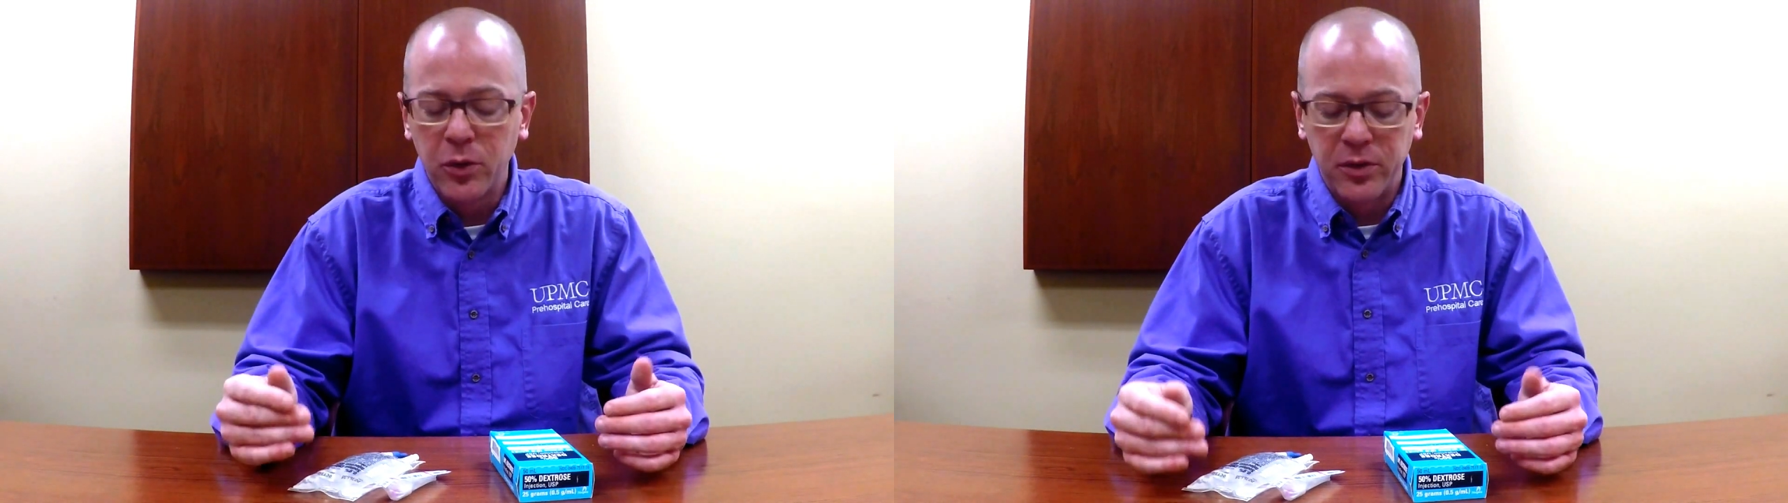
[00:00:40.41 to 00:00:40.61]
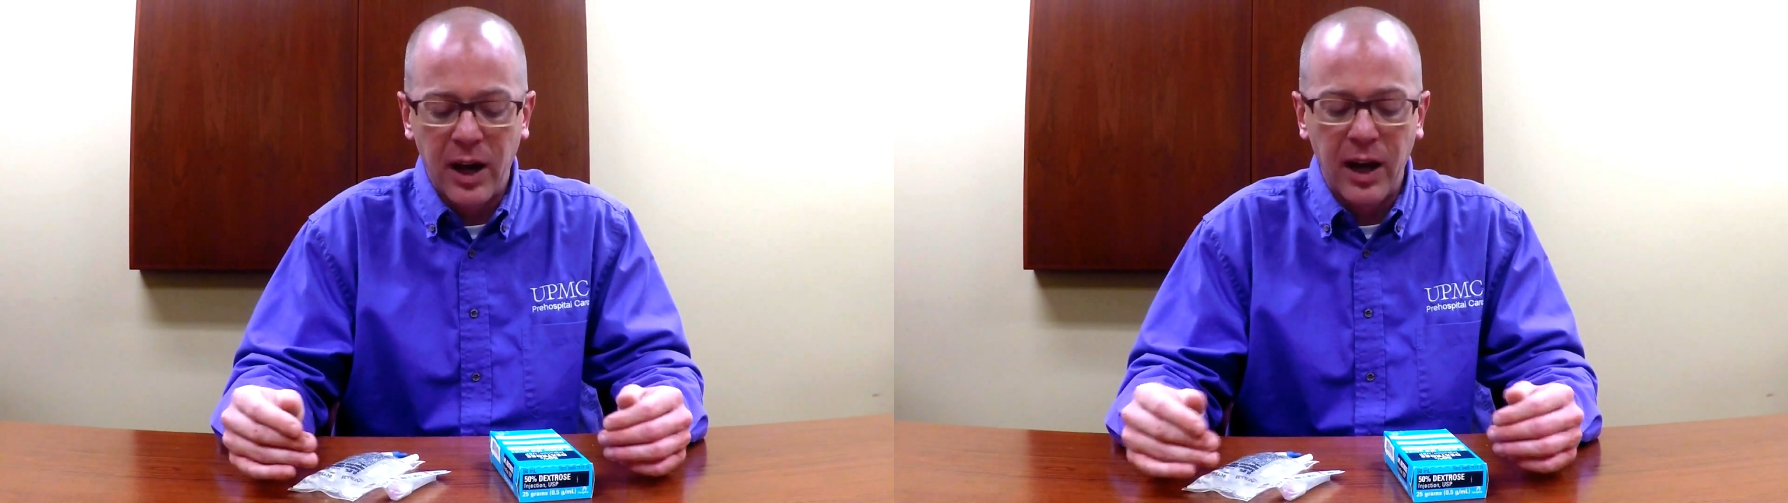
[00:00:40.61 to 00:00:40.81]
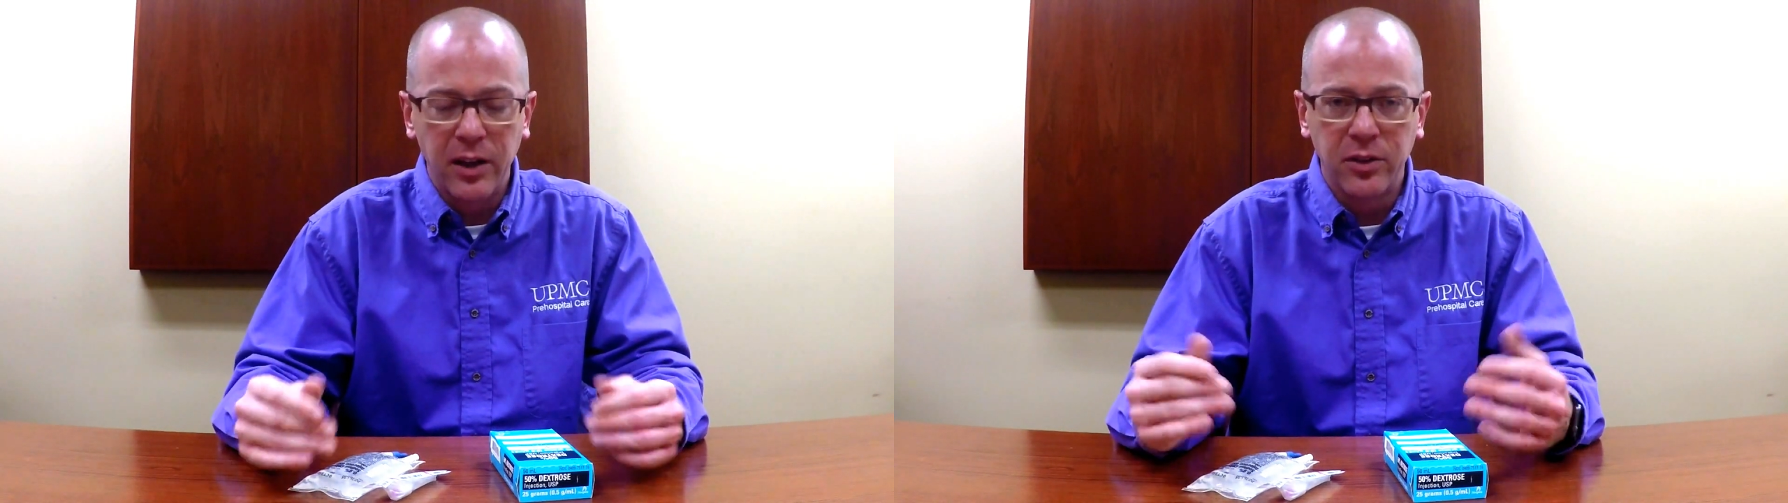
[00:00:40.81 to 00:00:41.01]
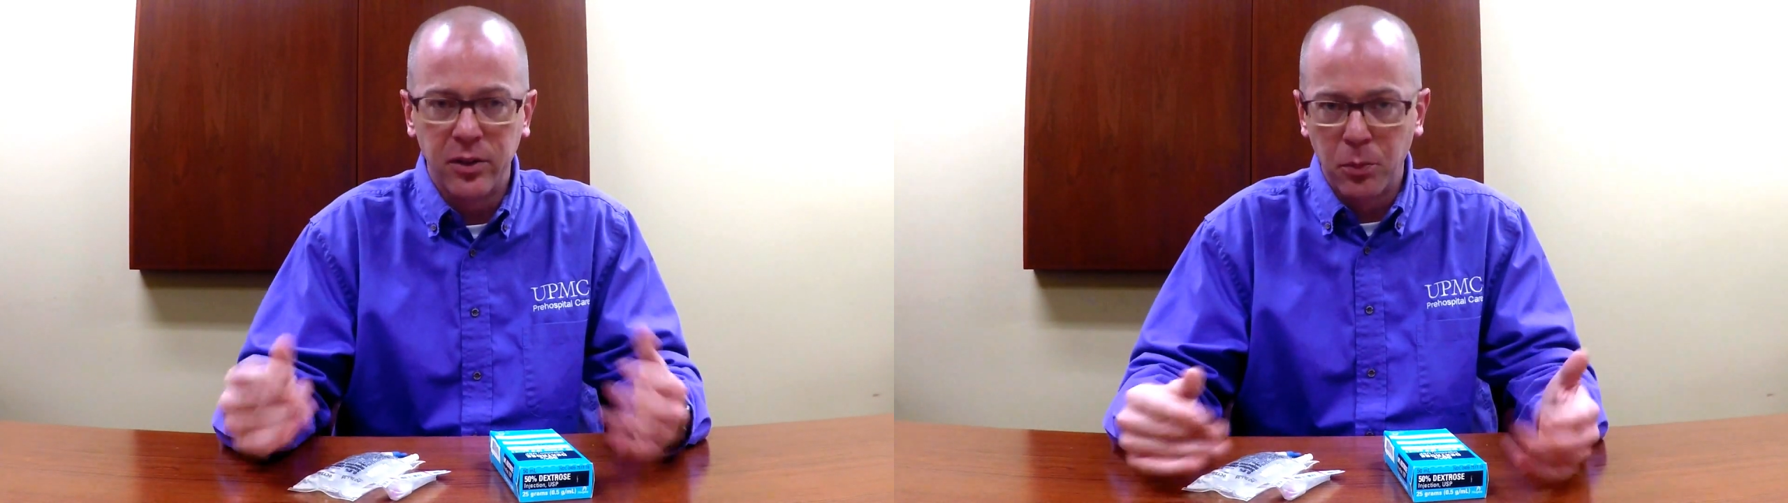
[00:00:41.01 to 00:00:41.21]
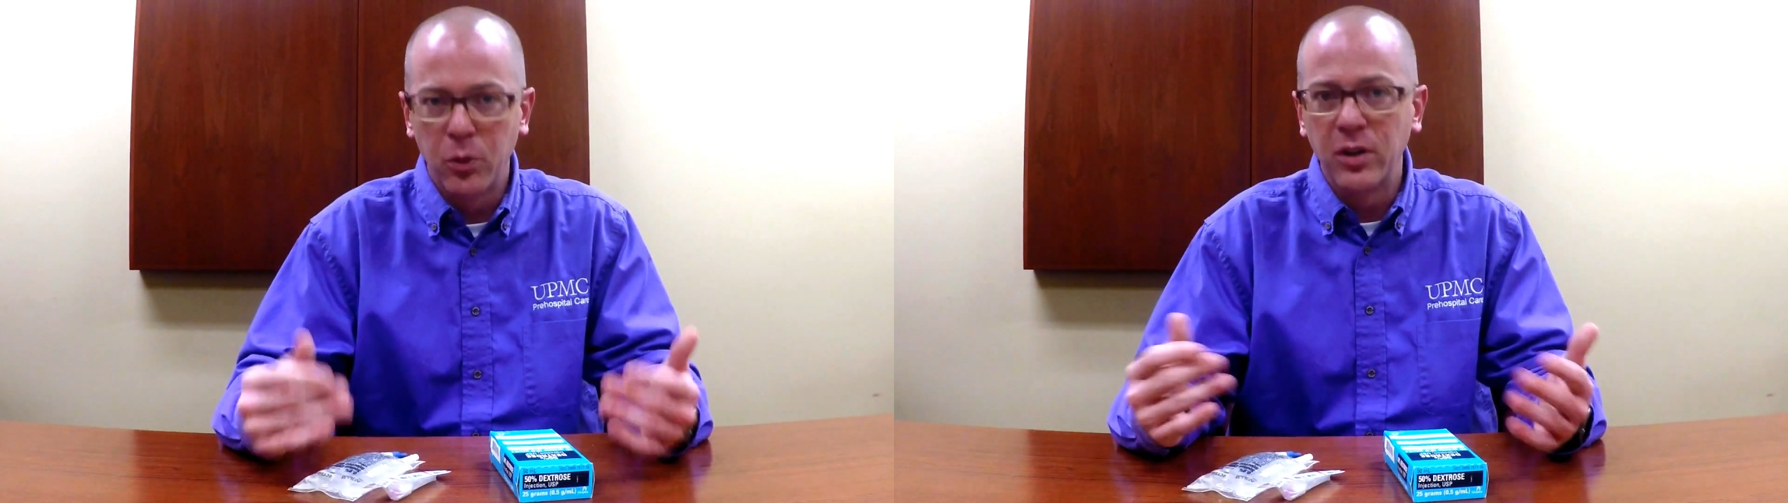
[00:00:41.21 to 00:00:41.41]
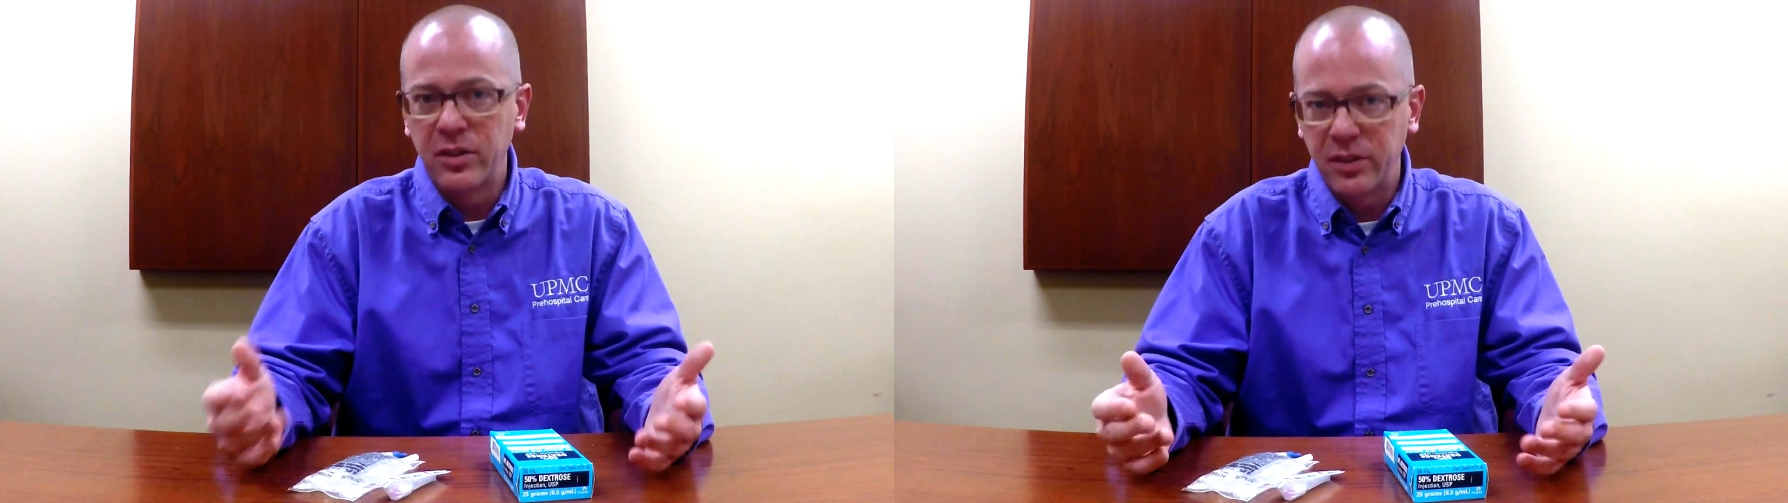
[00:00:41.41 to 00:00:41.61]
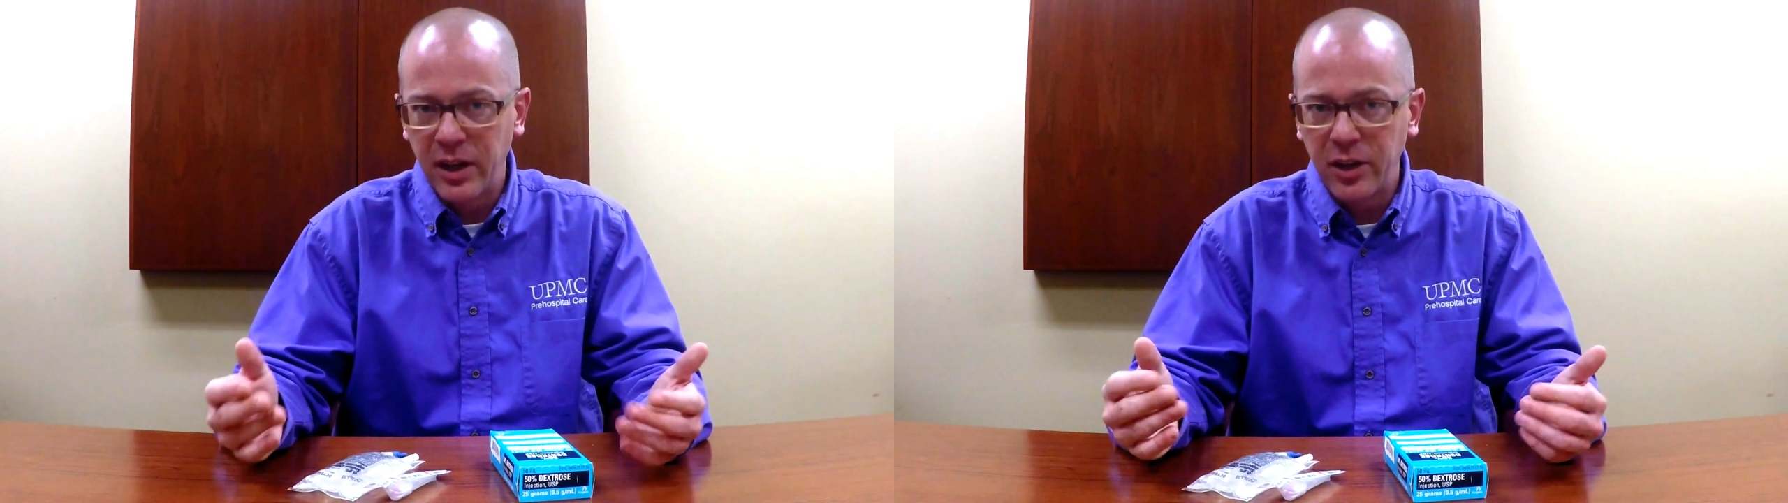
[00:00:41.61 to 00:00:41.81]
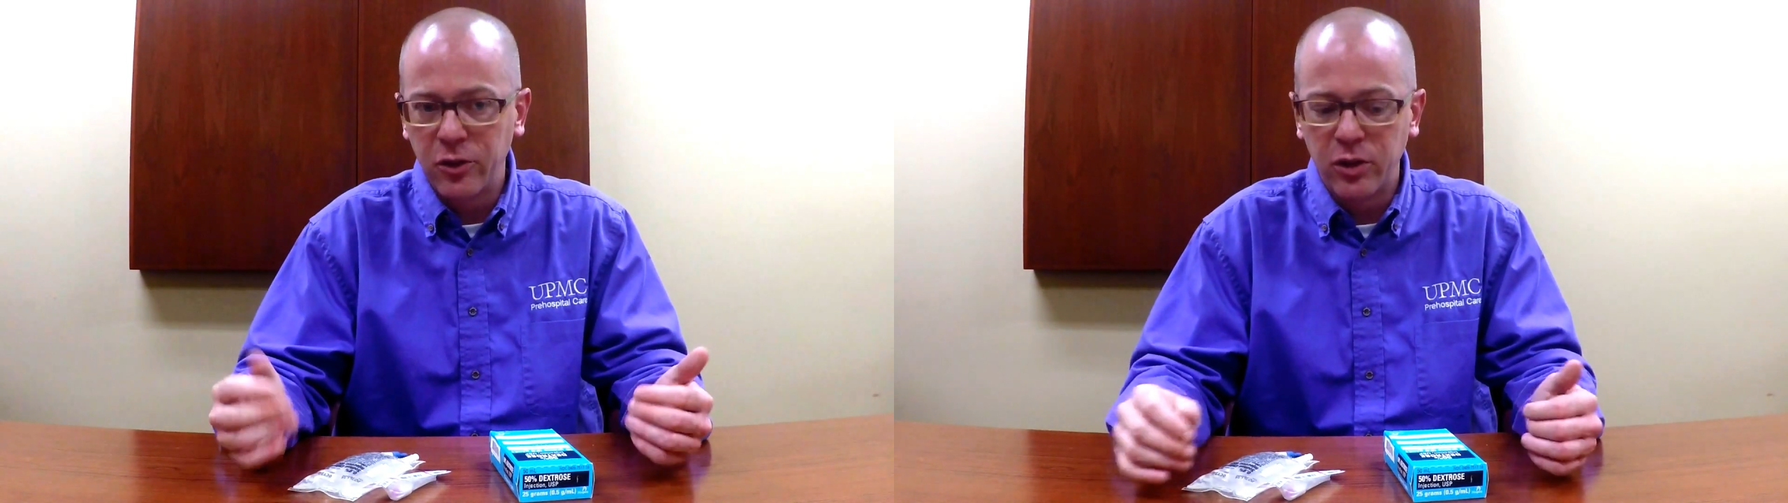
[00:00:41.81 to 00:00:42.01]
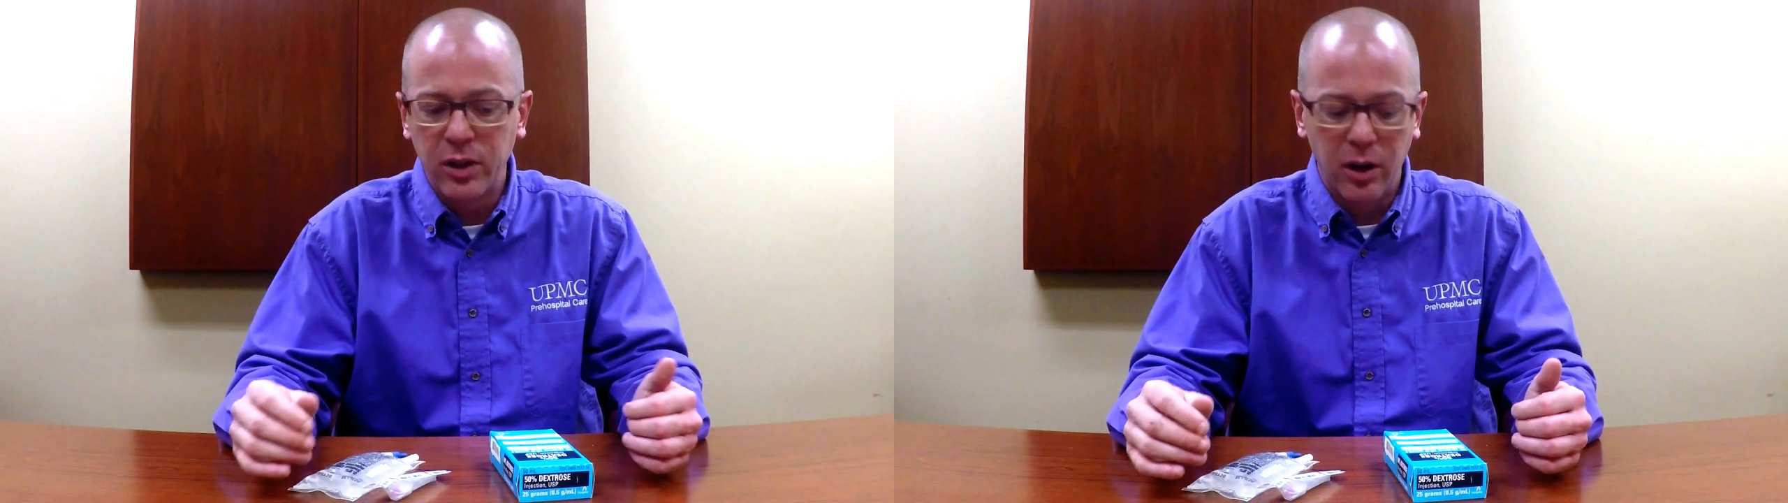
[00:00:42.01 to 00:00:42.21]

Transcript: status and the presentation